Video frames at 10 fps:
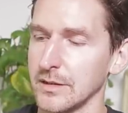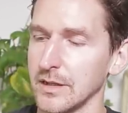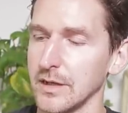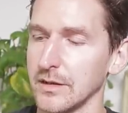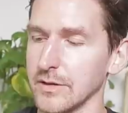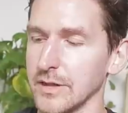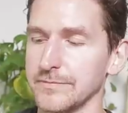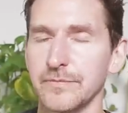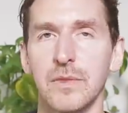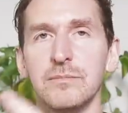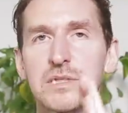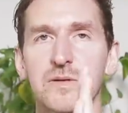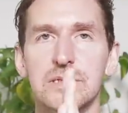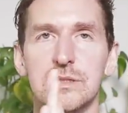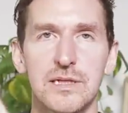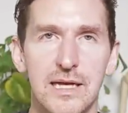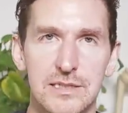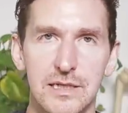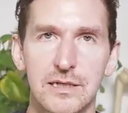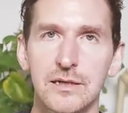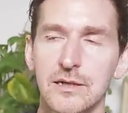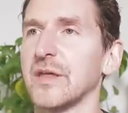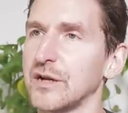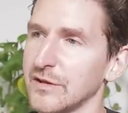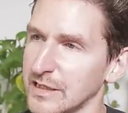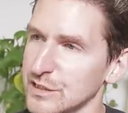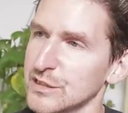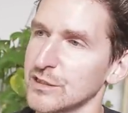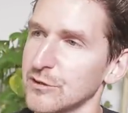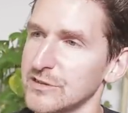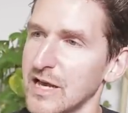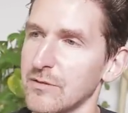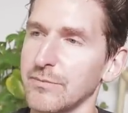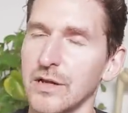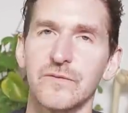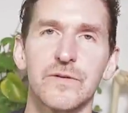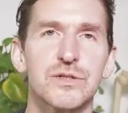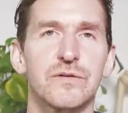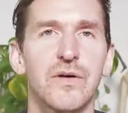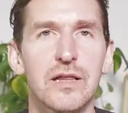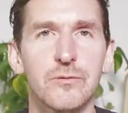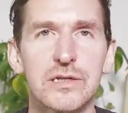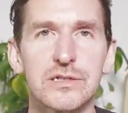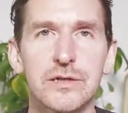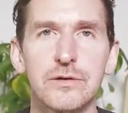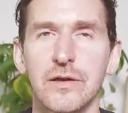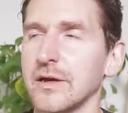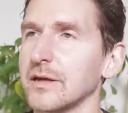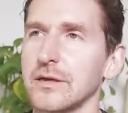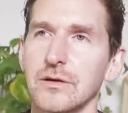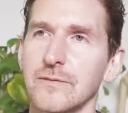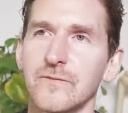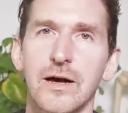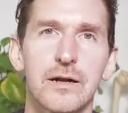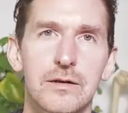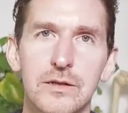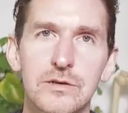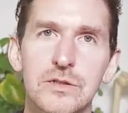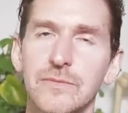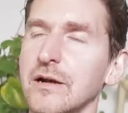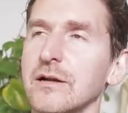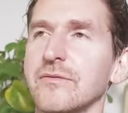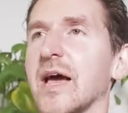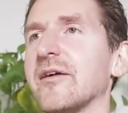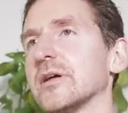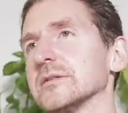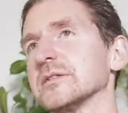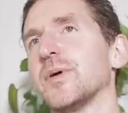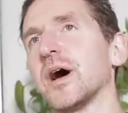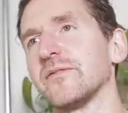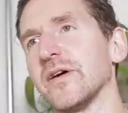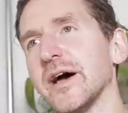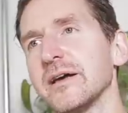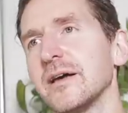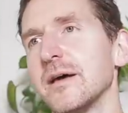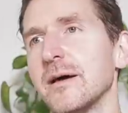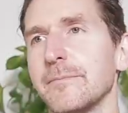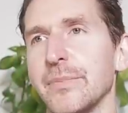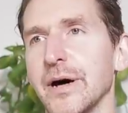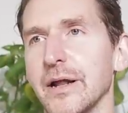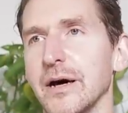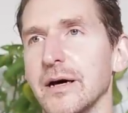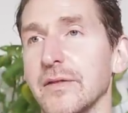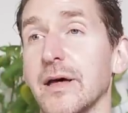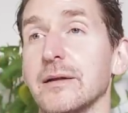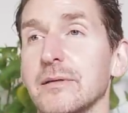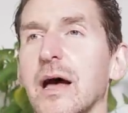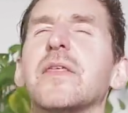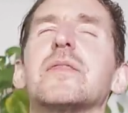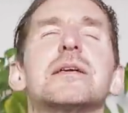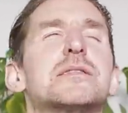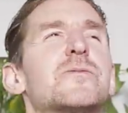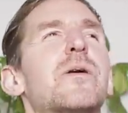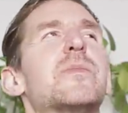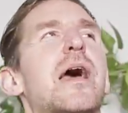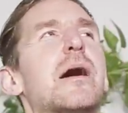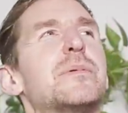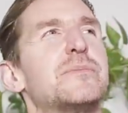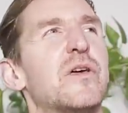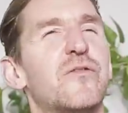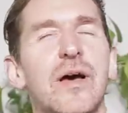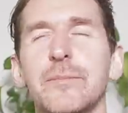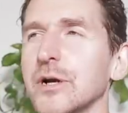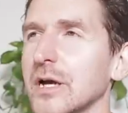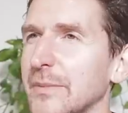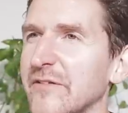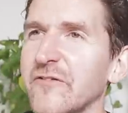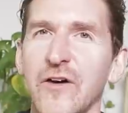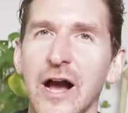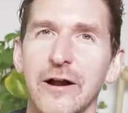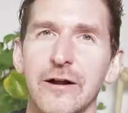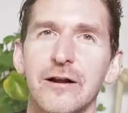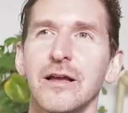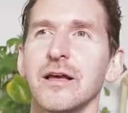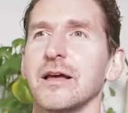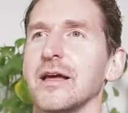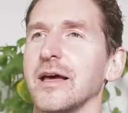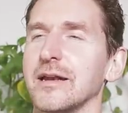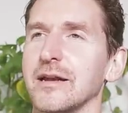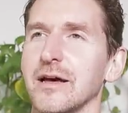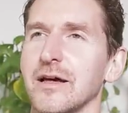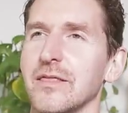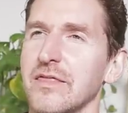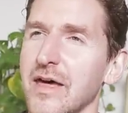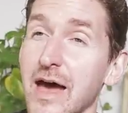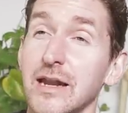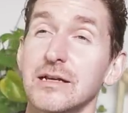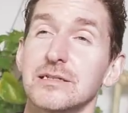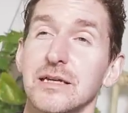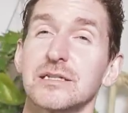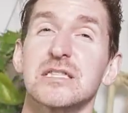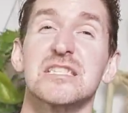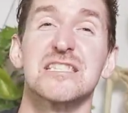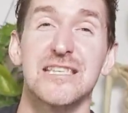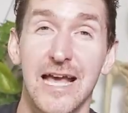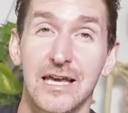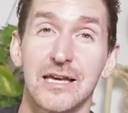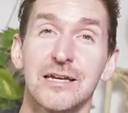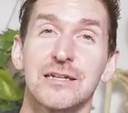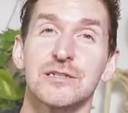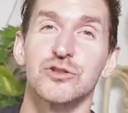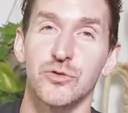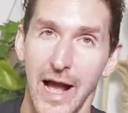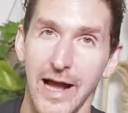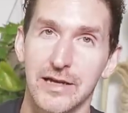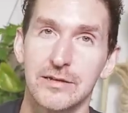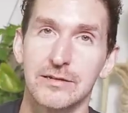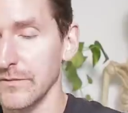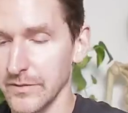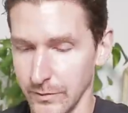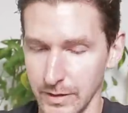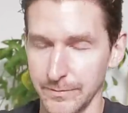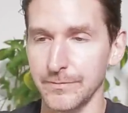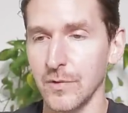you know, Misfits and Danzig. They do like a slowed down metal version of Halloween 2. I think you can find it on YouTube. They don't even have it on Spotify. But I think that's from the album November Coming Fire. And that is a sick track if you want to